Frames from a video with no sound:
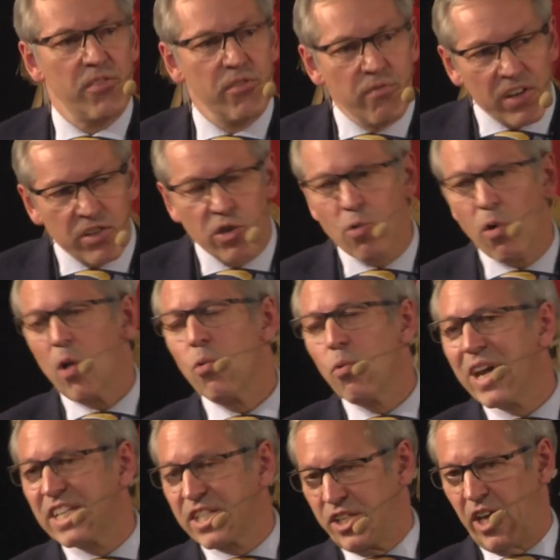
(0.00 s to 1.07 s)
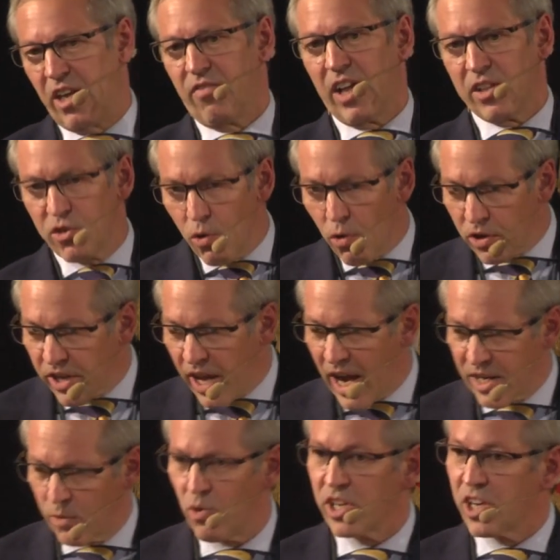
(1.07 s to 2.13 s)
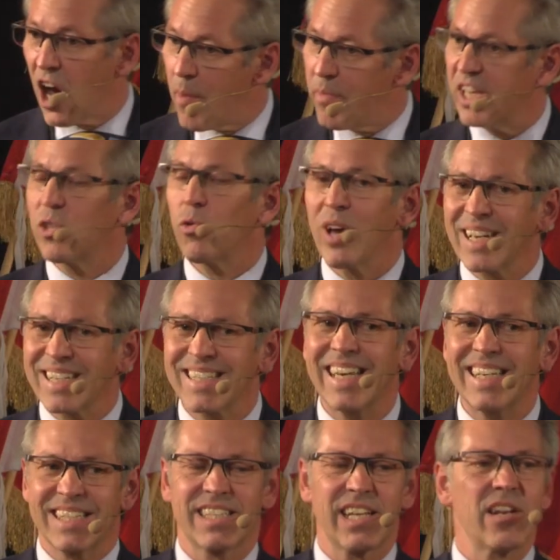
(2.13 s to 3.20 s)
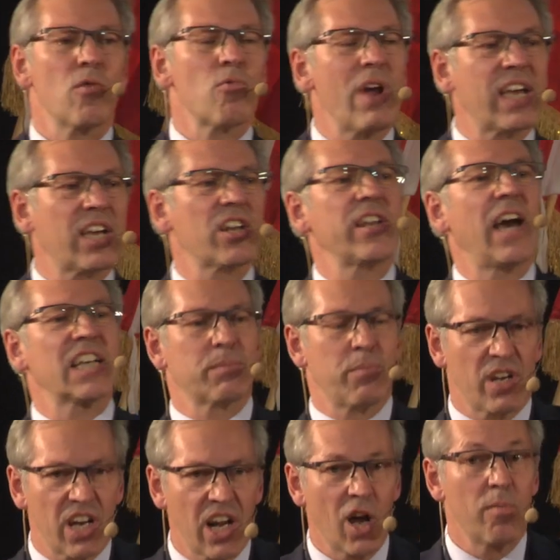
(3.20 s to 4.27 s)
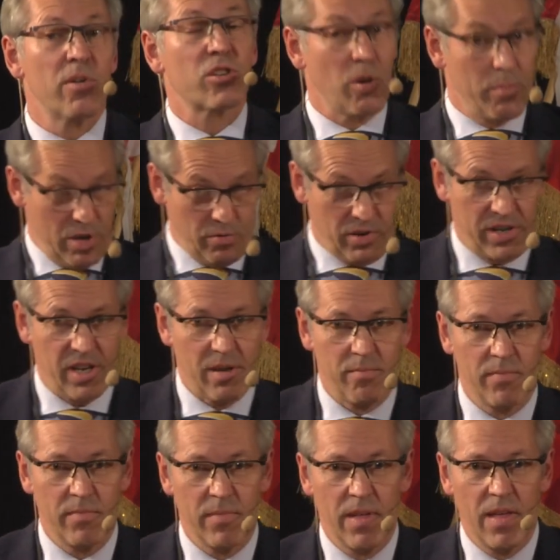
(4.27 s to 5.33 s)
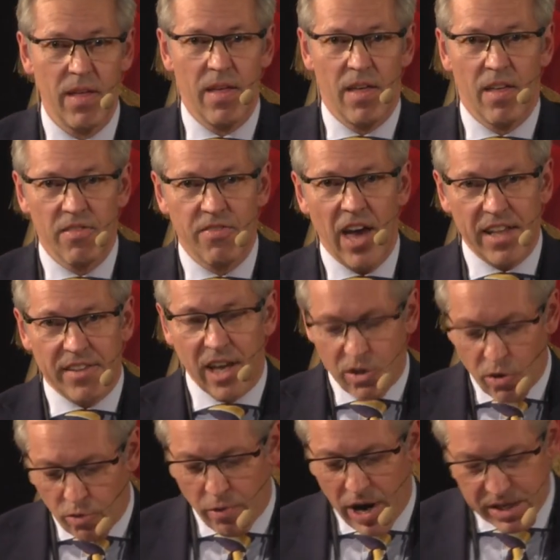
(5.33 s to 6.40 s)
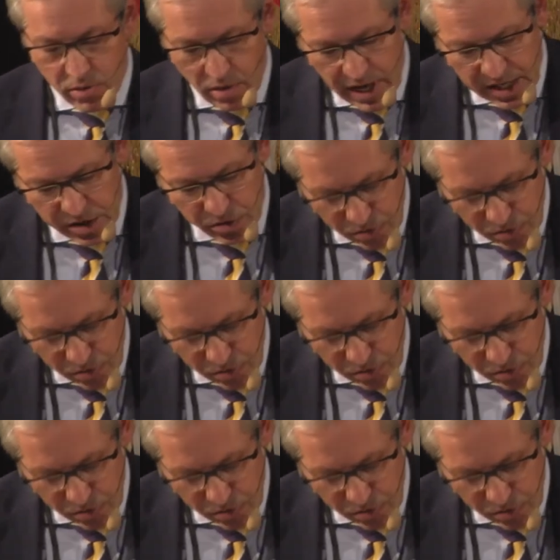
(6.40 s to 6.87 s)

that you are wishing that your country will come into existence recognized by the global community. That I congratulate you